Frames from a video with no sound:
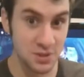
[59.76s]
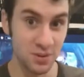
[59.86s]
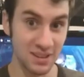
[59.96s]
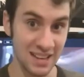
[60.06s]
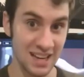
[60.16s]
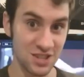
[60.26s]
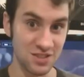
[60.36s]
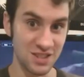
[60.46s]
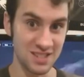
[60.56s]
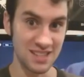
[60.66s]
you on the edge of
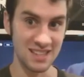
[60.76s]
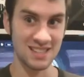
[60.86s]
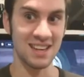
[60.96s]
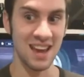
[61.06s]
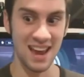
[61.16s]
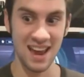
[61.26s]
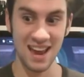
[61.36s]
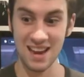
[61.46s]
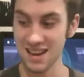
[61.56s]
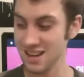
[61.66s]
your seat.
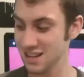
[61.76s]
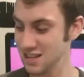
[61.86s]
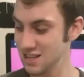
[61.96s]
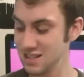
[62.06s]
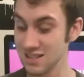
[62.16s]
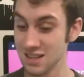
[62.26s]
And